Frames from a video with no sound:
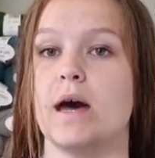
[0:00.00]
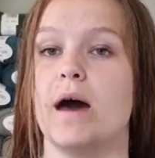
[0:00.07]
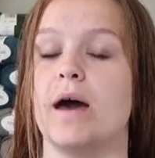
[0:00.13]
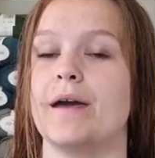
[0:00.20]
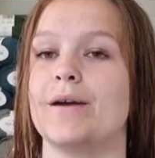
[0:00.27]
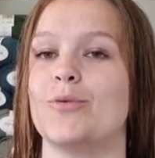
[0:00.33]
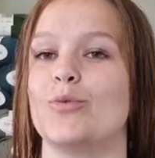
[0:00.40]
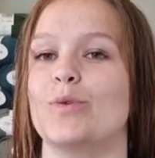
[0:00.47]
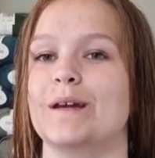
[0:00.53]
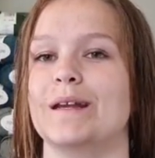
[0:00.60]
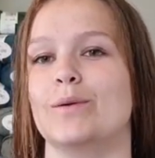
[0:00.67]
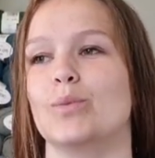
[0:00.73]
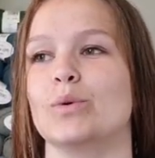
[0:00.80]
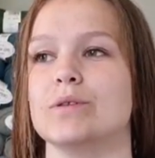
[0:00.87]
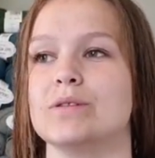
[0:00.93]
I really
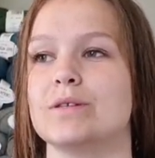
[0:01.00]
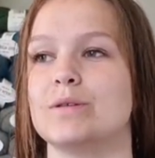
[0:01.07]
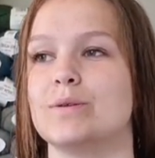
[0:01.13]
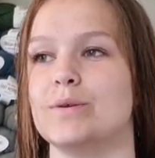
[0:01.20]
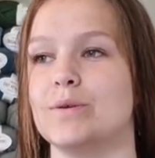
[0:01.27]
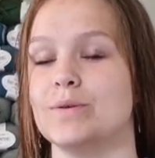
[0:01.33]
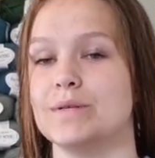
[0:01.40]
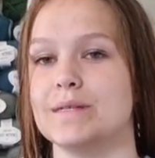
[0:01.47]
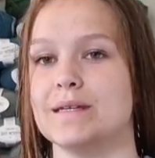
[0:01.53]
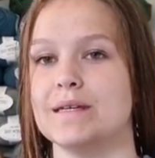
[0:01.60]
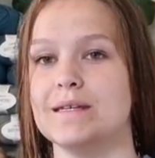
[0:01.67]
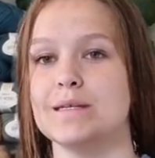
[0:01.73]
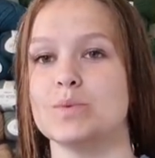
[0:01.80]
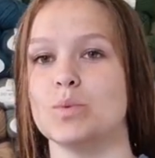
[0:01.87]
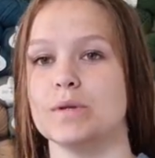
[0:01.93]
wanted to use
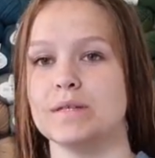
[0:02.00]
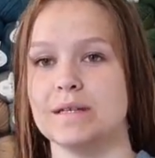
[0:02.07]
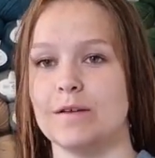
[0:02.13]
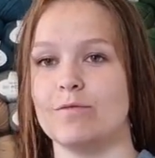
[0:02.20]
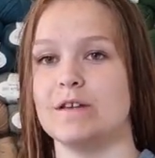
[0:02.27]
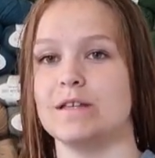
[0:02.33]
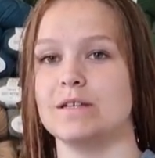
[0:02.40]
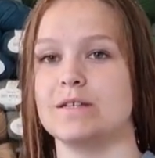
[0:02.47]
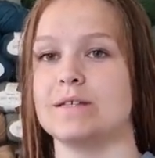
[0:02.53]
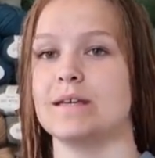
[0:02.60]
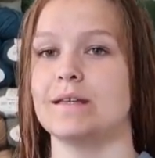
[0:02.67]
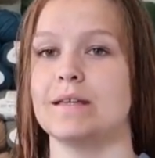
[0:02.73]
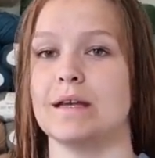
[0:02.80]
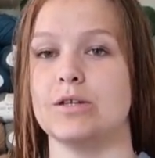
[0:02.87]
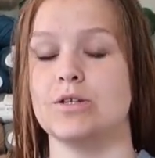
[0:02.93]
this. Once I finished
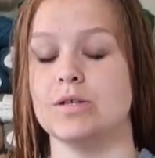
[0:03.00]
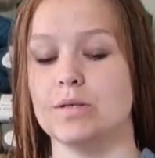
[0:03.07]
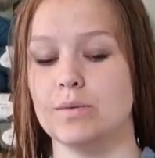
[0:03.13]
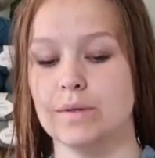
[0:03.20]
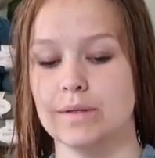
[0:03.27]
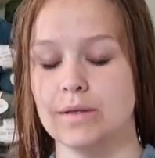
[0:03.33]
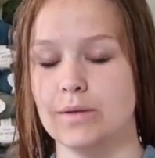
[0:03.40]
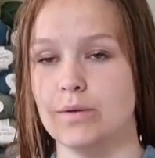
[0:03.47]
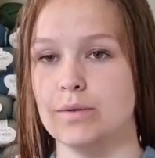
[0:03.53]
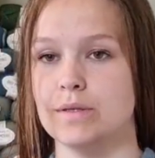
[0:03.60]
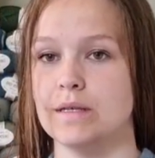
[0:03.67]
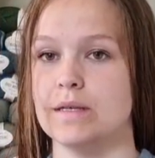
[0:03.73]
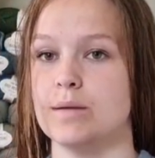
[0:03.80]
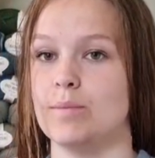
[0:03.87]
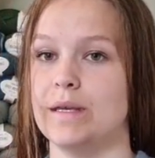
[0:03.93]
it, I just wanted to use
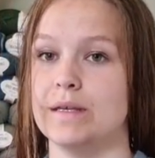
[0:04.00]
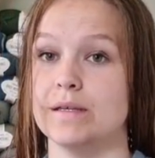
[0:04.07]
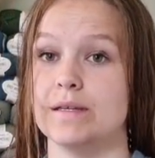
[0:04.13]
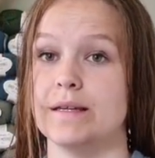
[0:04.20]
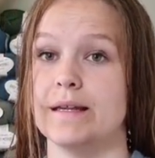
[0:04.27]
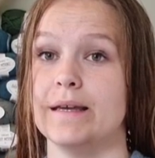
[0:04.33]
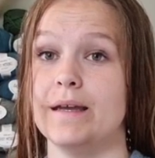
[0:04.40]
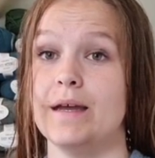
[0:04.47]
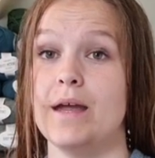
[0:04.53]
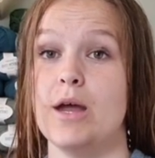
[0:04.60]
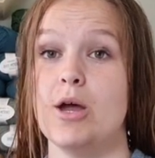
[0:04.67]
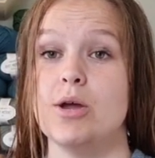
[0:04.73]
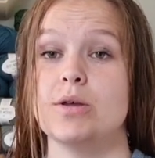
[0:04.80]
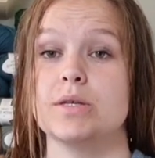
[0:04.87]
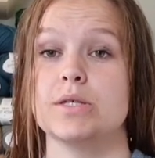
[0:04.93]
it immediately.
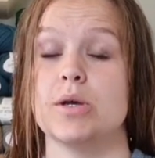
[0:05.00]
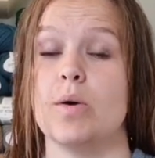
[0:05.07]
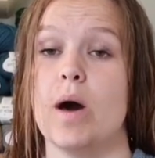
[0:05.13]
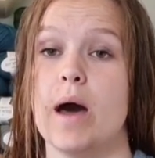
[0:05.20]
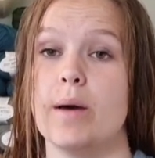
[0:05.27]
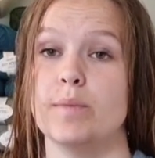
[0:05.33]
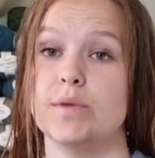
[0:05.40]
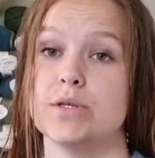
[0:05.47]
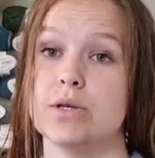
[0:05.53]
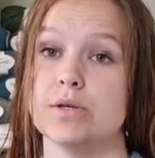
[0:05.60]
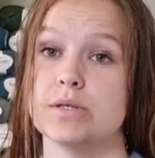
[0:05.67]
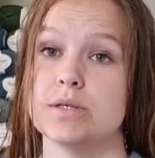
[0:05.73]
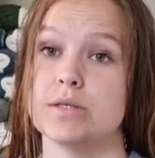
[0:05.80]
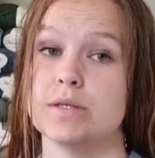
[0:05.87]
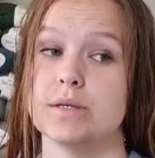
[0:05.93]
So I'm
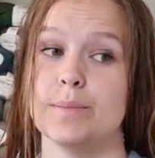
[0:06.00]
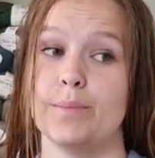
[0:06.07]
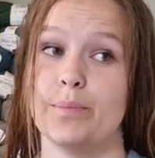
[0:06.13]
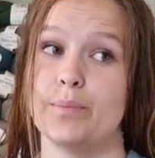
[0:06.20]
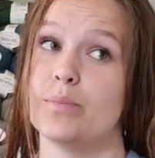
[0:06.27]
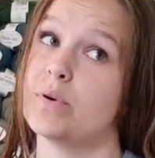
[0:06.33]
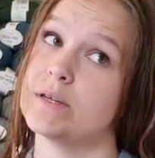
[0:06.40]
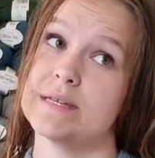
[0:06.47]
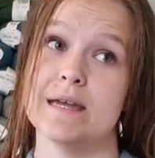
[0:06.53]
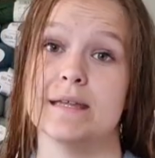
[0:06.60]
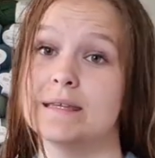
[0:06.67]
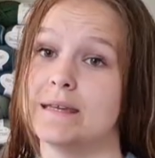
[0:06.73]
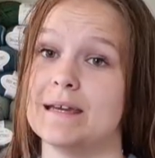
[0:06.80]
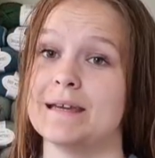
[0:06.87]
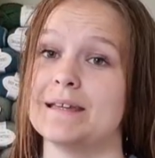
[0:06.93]
just
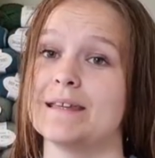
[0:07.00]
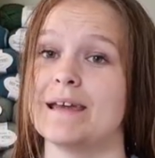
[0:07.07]
pretending